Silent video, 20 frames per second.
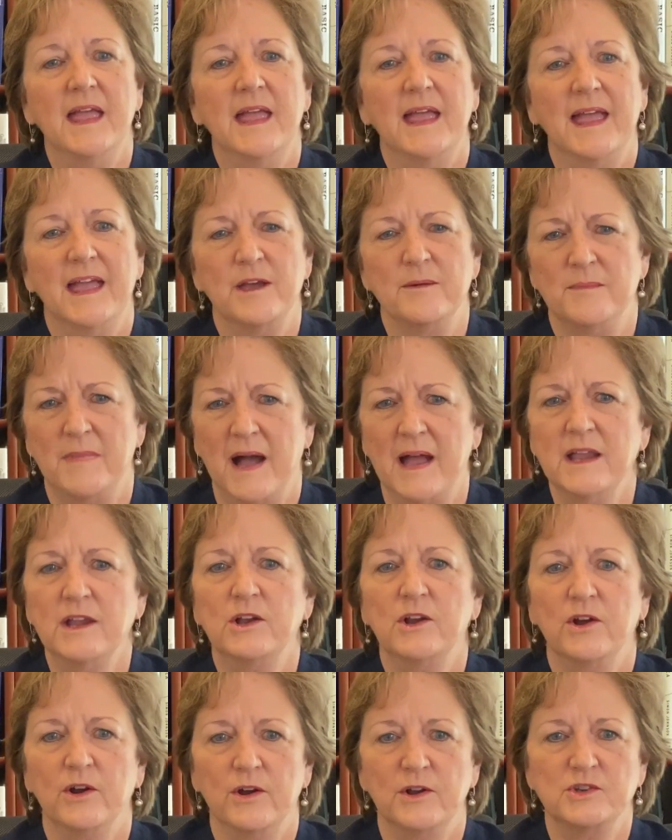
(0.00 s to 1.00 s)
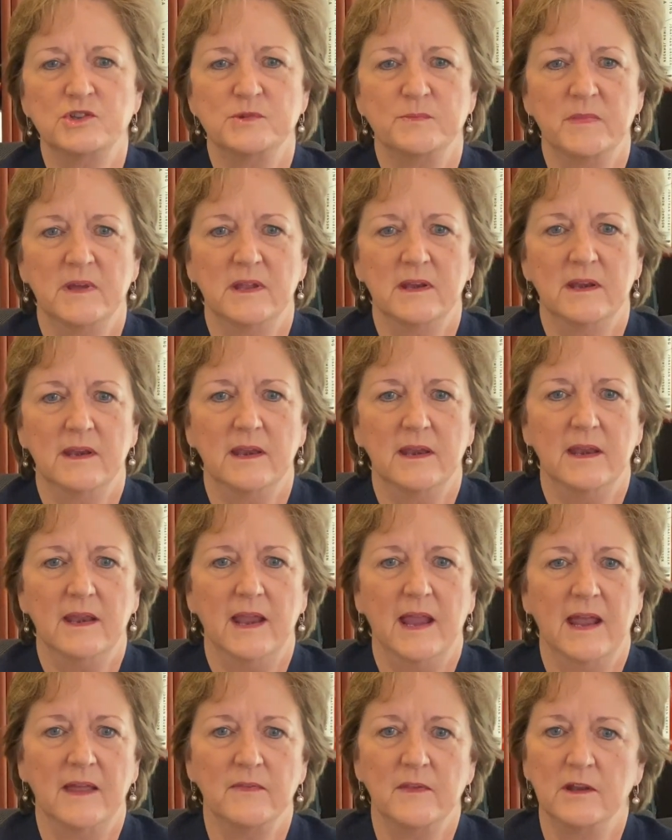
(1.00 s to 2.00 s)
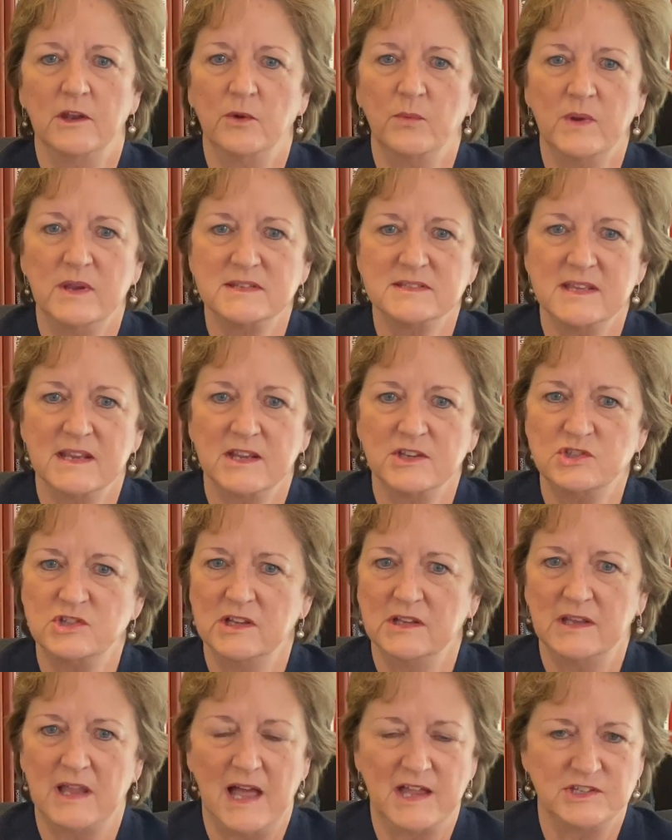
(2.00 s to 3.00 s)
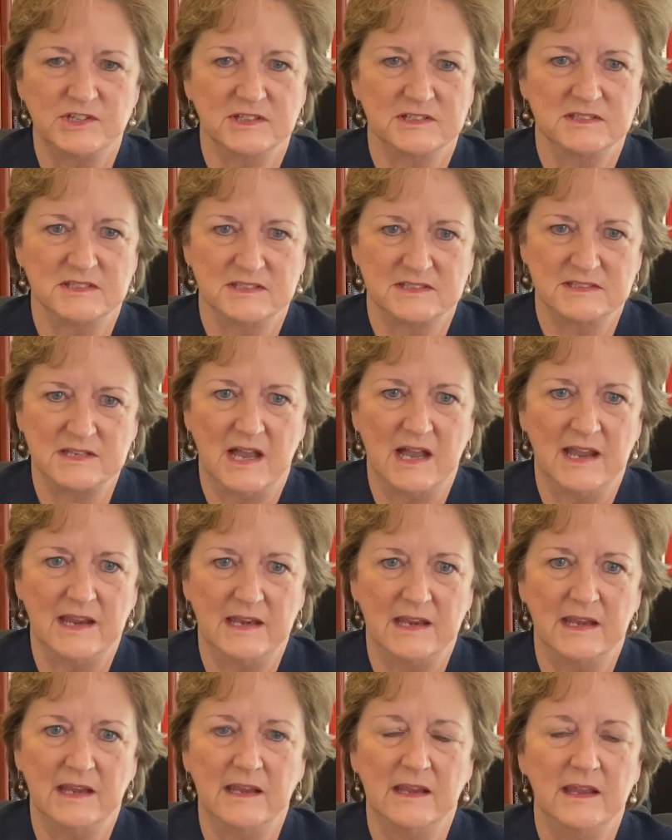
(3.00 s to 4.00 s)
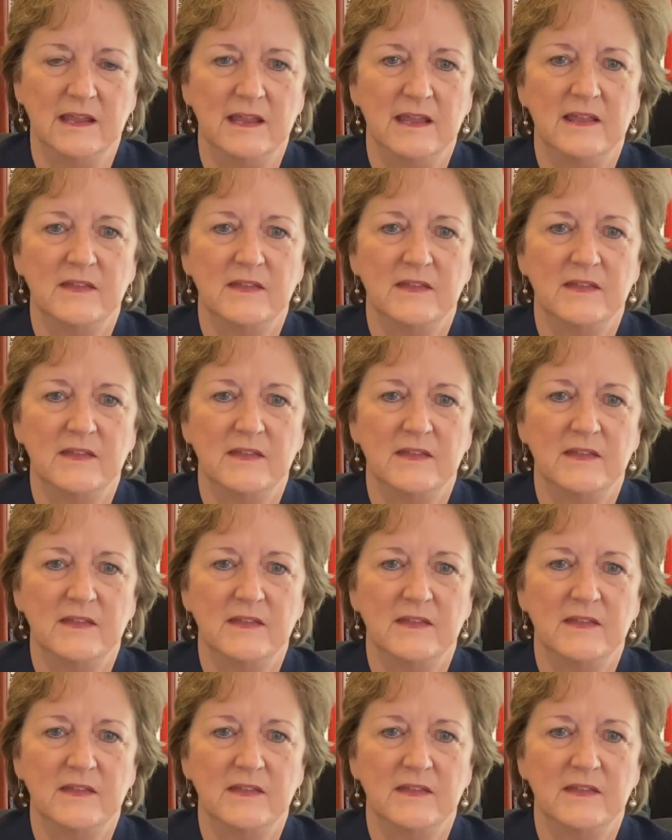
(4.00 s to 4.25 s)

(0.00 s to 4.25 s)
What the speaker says: At my encouragement and the Louisiana Geologic Society,